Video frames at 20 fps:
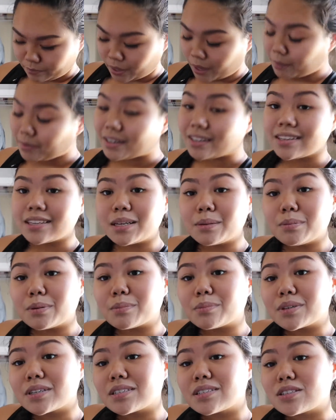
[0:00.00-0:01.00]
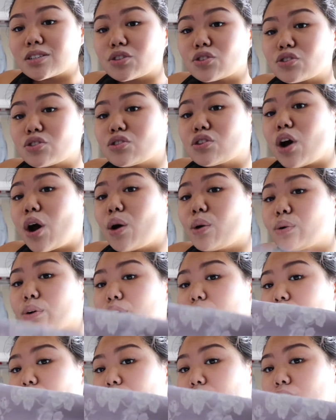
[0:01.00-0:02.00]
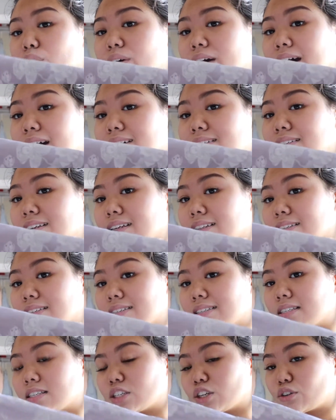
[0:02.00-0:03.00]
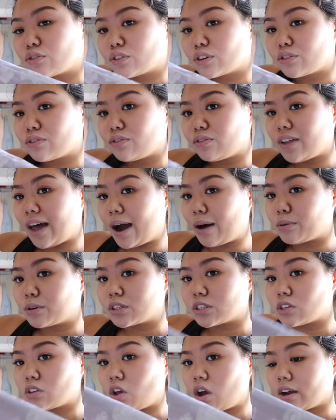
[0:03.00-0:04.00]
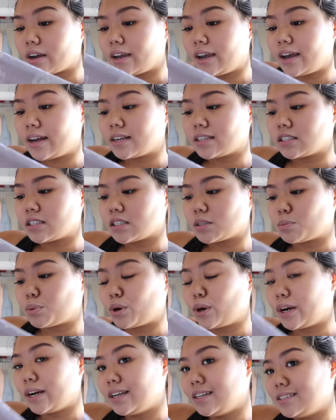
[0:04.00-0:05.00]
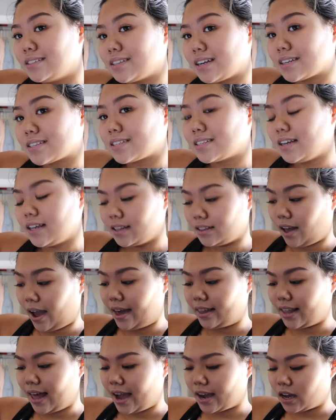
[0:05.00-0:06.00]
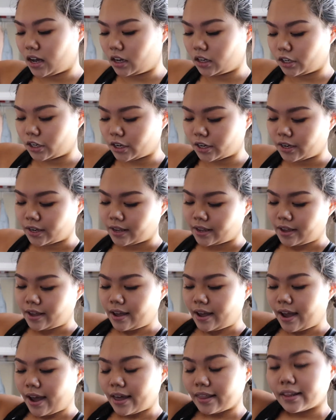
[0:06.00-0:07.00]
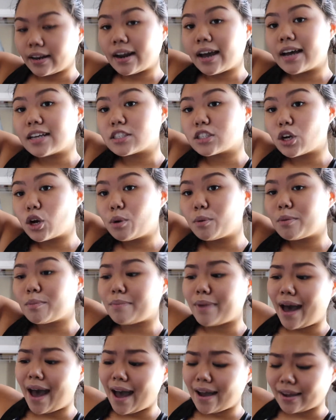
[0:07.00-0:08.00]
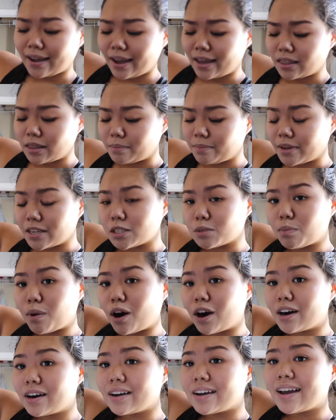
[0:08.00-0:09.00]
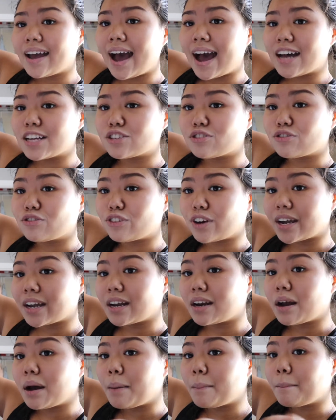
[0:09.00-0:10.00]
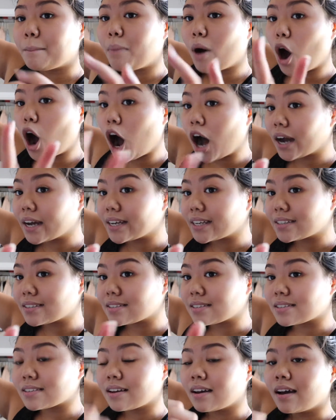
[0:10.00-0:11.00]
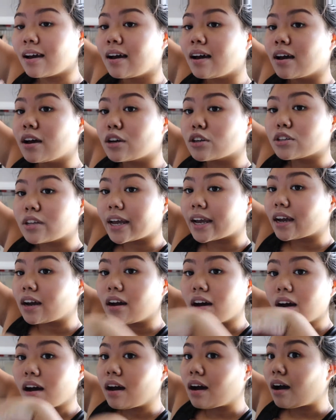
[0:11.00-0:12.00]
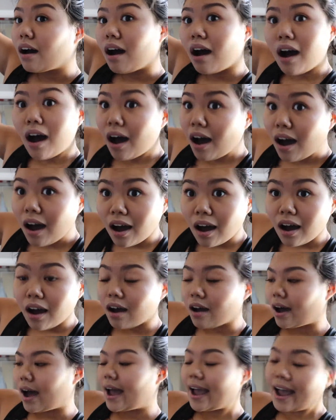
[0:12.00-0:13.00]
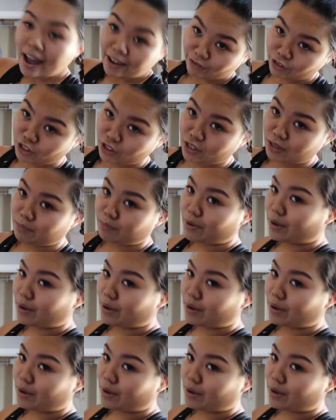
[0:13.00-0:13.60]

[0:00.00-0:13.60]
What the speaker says: but I'm gonna keep it because it's so cute. It has like these silver flowers along it, and it's this pretty dusty lilac color, and then it has an open back, and the best part, it has freaking pockets. Like, I have to keep